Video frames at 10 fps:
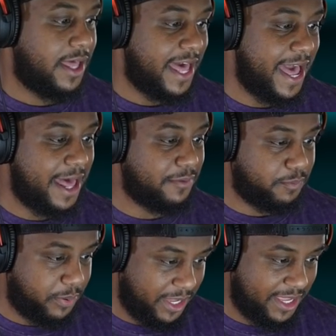At
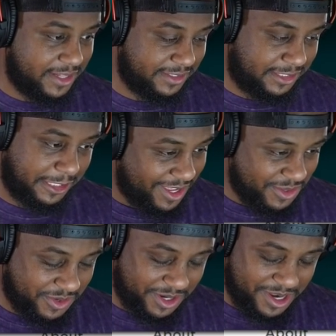pins.
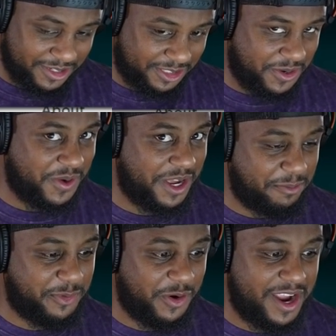You can also
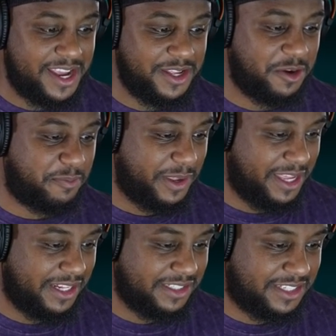upgrade your
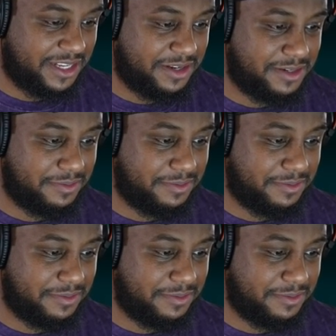pins and